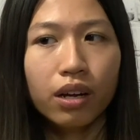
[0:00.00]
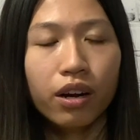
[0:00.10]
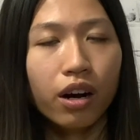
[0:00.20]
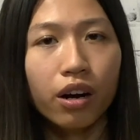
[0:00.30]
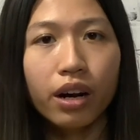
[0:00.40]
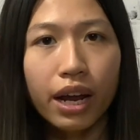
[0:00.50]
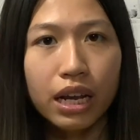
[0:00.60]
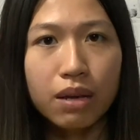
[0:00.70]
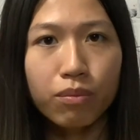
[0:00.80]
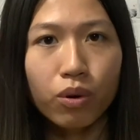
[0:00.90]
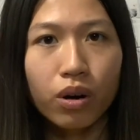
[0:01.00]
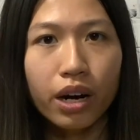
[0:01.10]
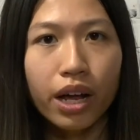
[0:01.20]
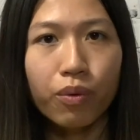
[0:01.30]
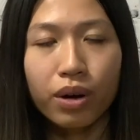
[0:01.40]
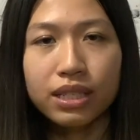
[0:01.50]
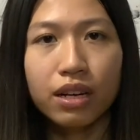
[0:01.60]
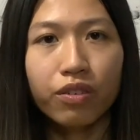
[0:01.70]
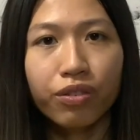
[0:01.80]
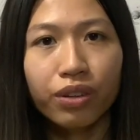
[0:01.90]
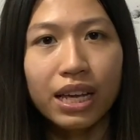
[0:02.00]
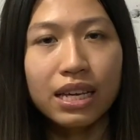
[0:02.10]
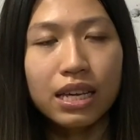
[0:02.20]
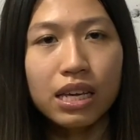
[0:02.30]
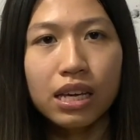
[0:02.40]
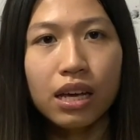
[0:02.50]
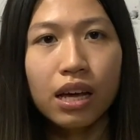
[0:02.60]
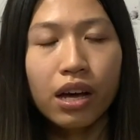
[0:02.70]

hurt anymore. It wasn't flaky.